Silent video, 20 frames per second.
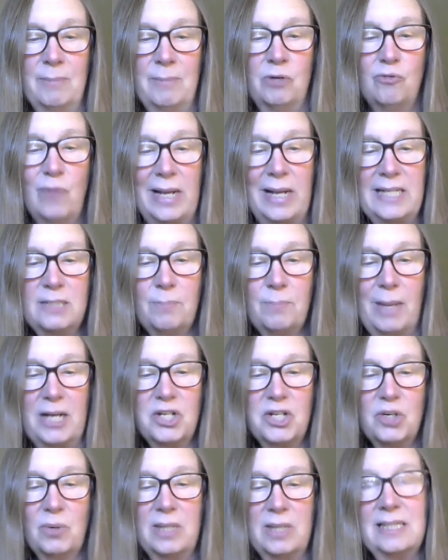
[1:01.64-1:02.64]
and raced
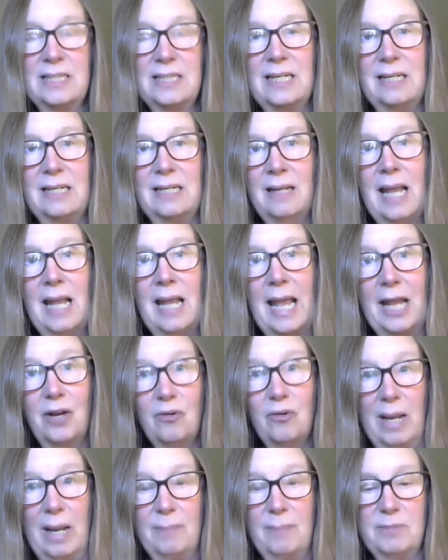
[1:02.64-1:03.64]
back to our seat and
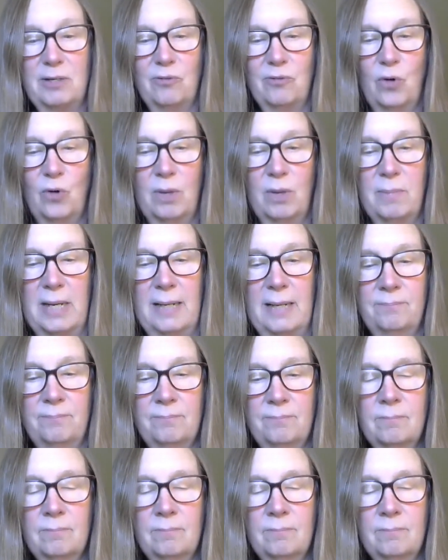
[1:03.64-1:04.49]
grabbed it for me.